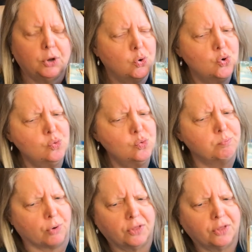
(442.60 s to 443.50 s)
Who
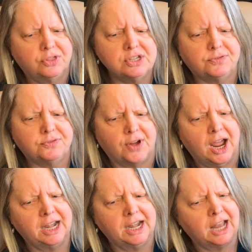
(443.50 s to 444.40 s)
brought this
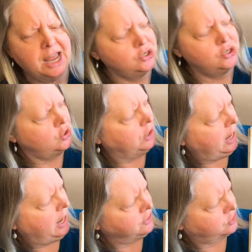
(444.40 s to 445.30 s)
fine
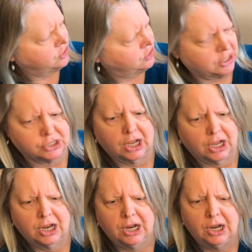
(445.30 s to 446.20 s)
lantern? Asked Santa.
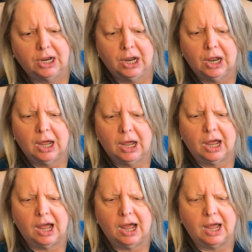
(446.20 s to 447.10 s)

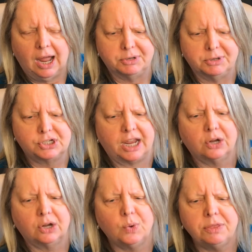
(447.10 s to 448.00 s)
I must take
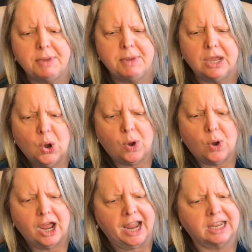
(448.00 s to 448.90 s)
it with me.
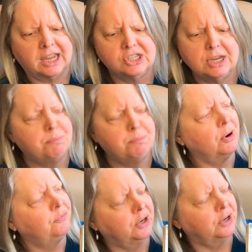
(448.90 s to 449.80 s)
Why, I can see
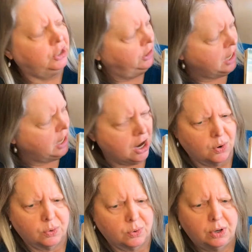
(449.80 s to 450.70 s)
perfectly
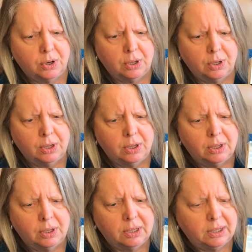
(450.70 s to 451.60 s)
now.
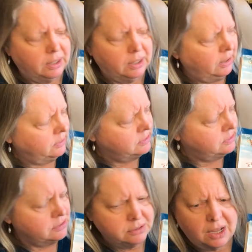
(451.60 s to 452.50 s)

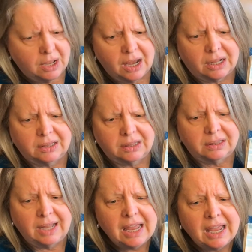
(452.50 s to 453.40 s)
It's not a
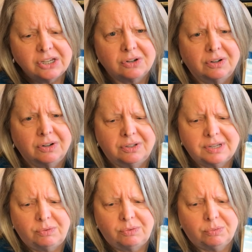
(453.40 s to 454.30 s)
lantern,
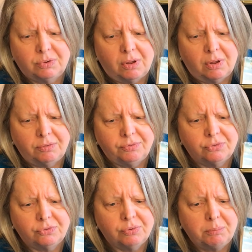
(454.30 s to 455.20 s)
said Rudolph,
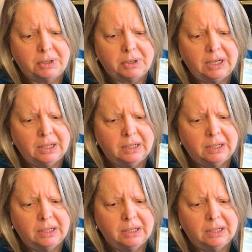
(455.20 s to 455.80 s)
trembling.